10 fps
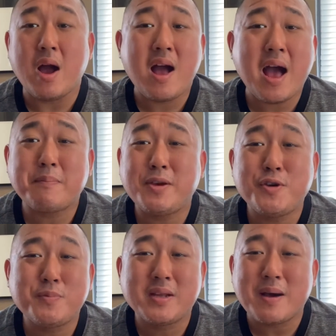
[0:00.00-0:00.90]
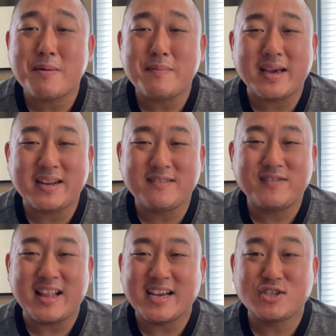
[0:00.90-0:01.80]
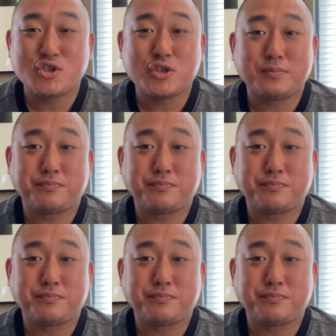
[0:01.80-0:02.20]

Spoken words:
I'm human. I'm a man in flesh.